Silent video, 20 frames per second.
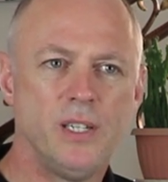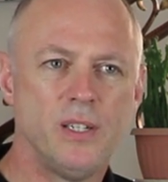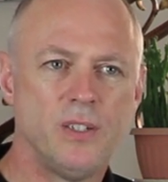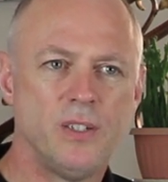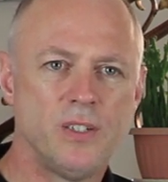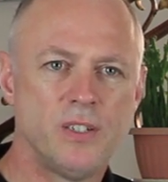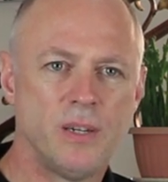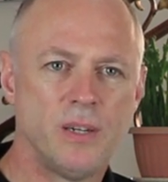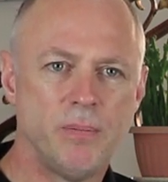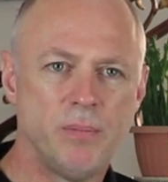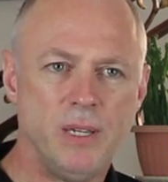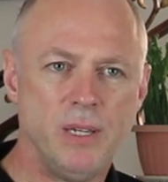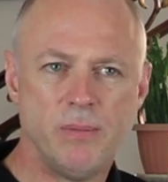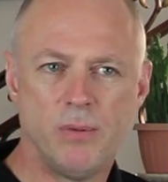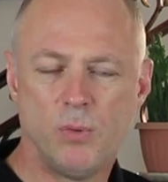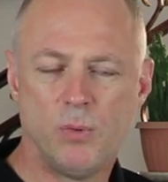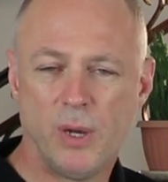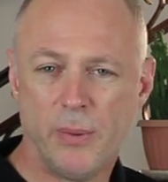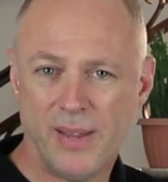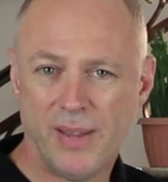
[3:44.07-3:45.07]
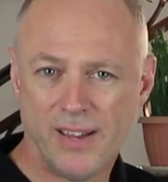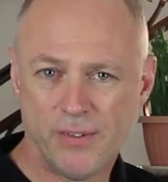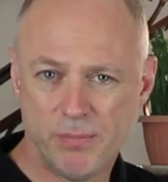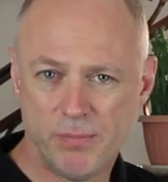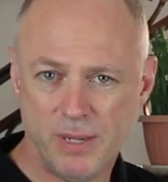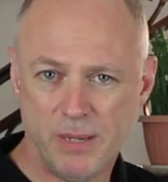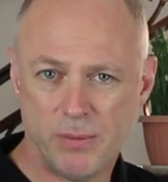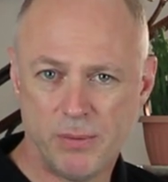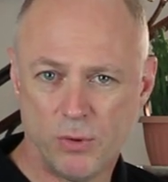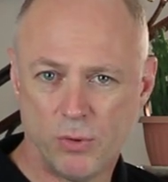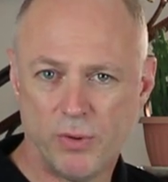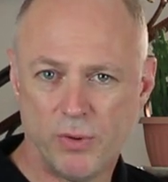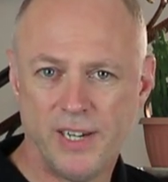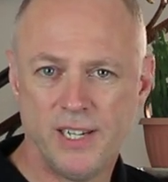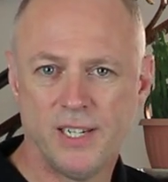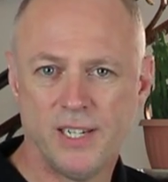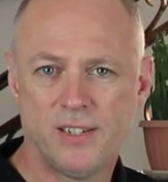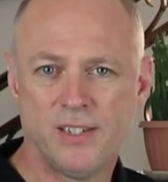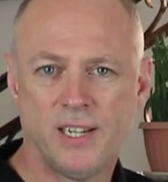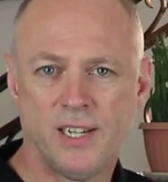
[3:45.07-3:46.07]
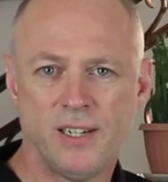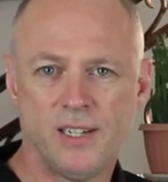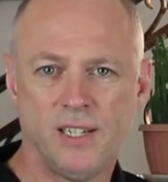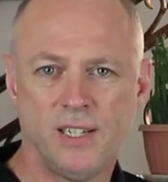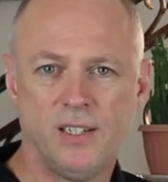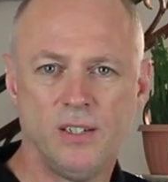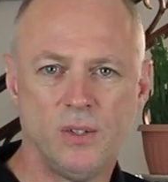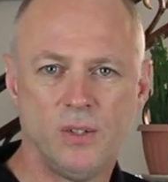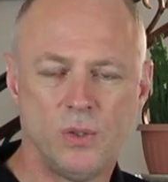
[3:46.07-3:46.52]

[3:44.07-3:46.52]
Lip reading: can send people, where we have people already attending,